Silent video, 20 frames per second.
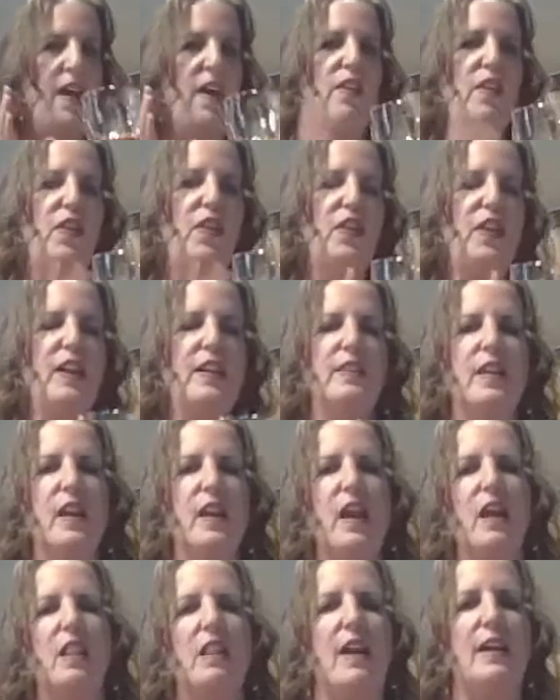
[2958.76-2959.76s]
And the thing that
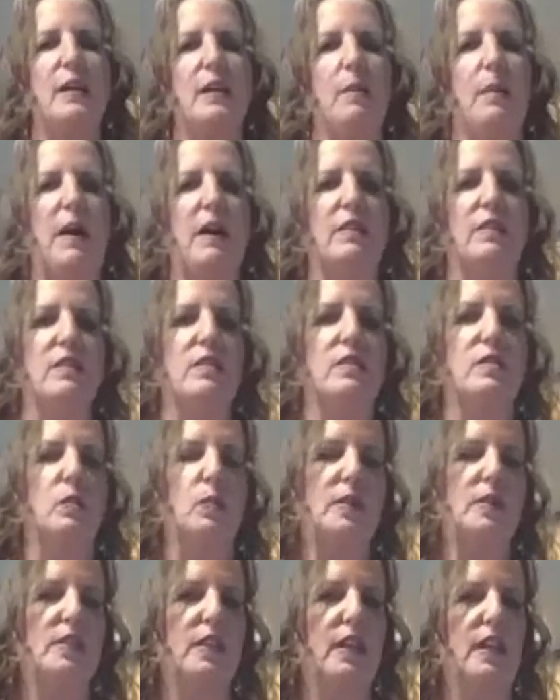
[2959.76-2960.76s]
I like about this
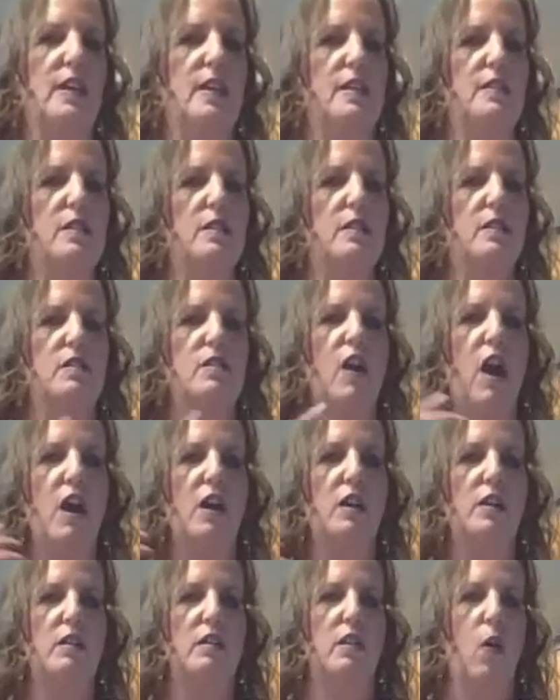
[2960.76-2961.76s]
whiskey is it's
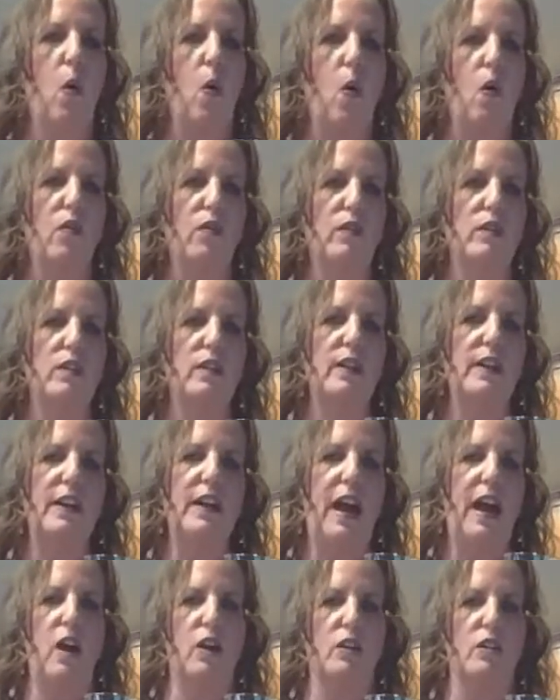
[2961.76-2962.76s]
not
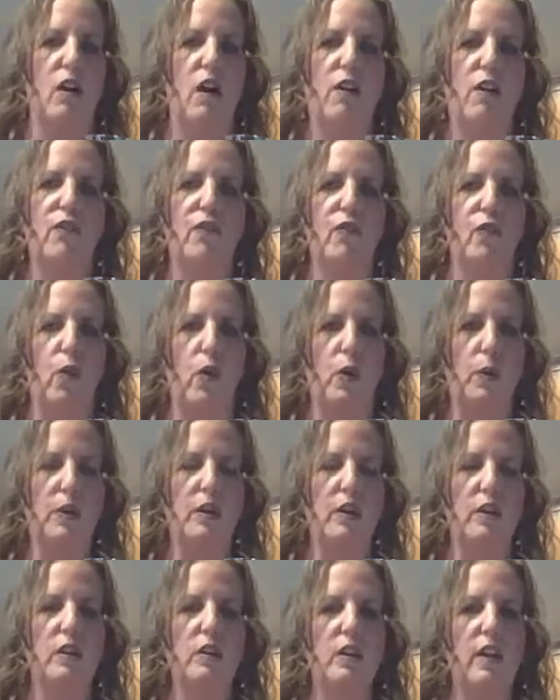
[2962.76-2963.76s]
overly alcohol
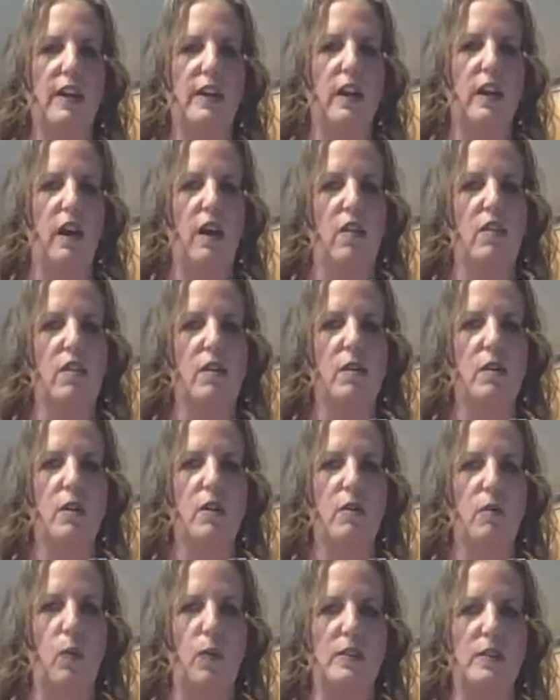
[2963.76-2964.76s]
forward like
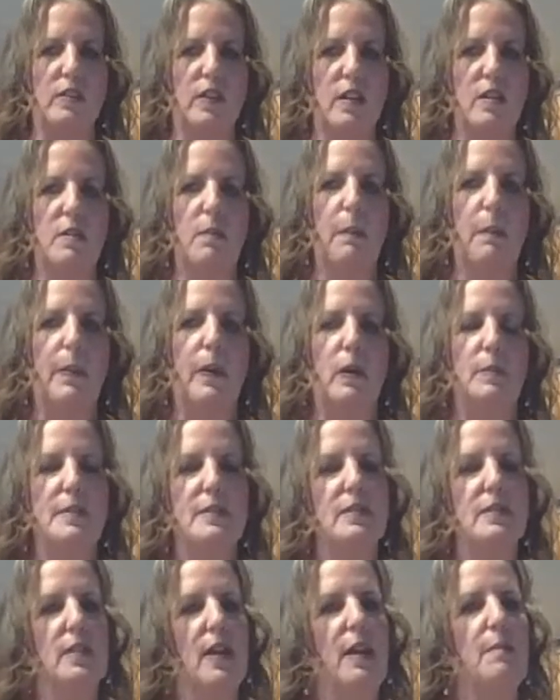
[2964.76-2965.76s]
other whiskeys and
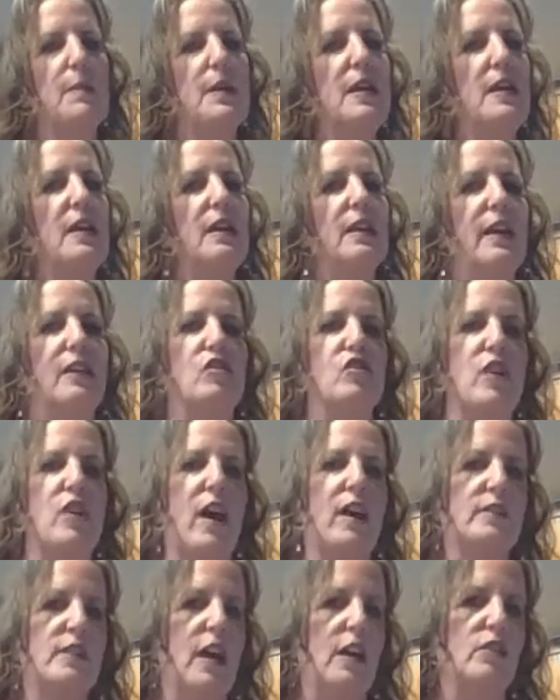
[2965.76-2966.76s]
bourbons can be, like
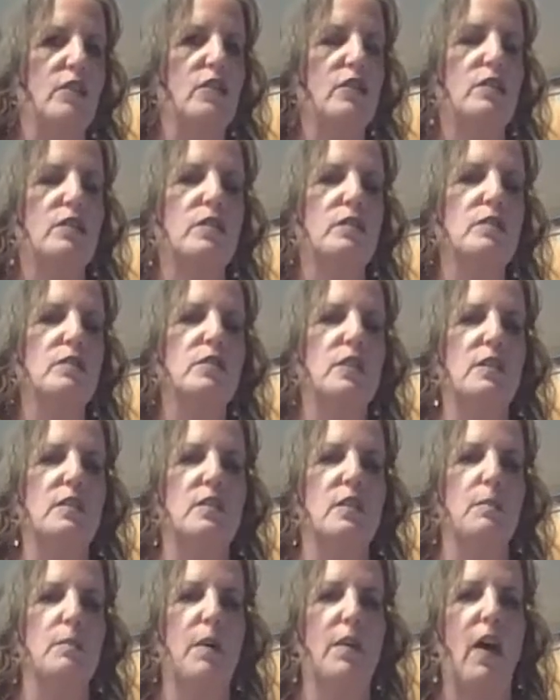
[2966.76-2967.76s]
Jack Daniels and
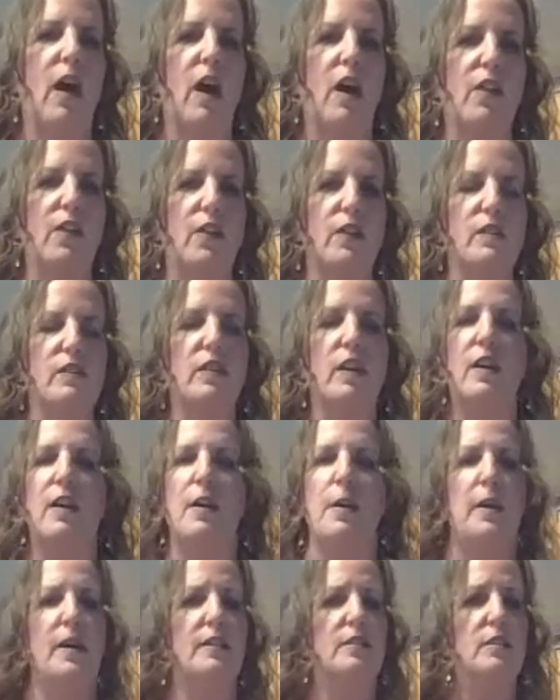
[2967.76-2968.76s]
some of the others.
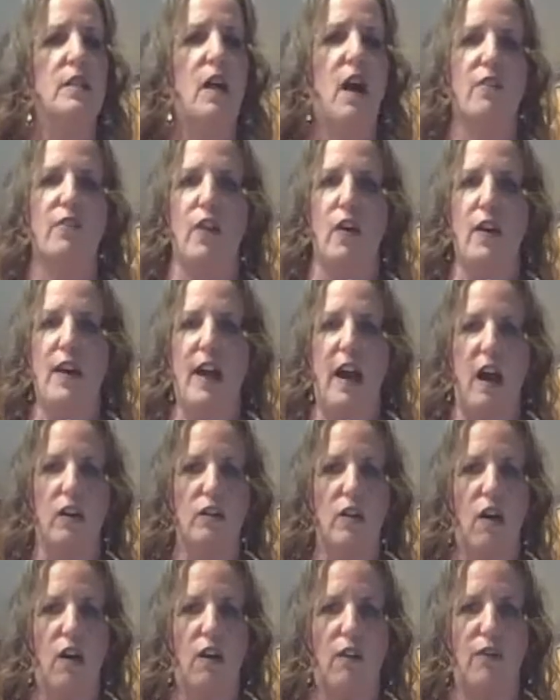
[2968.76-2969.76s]
It's not very
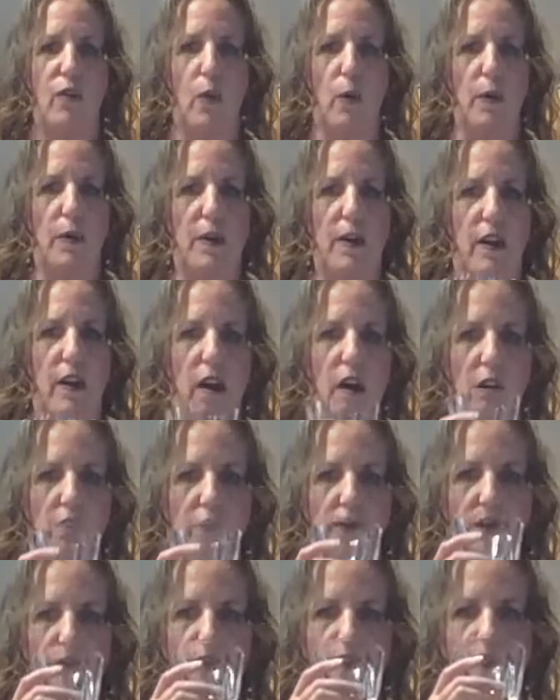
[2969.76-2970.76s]
alcohol forward at all,
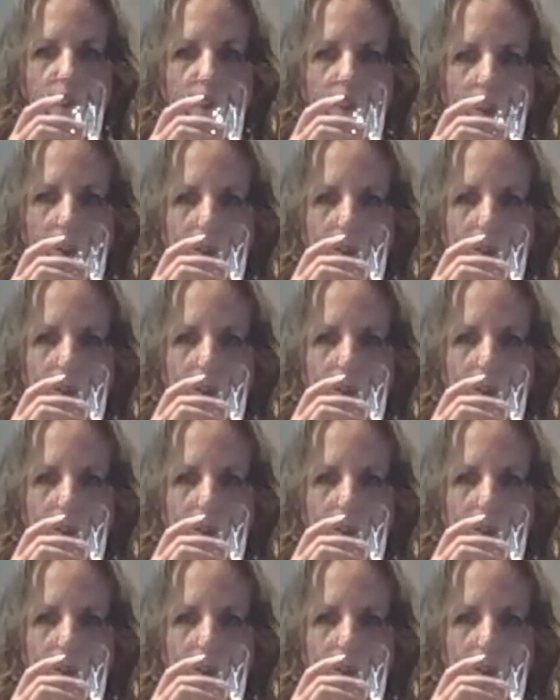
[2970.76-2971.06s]
and I really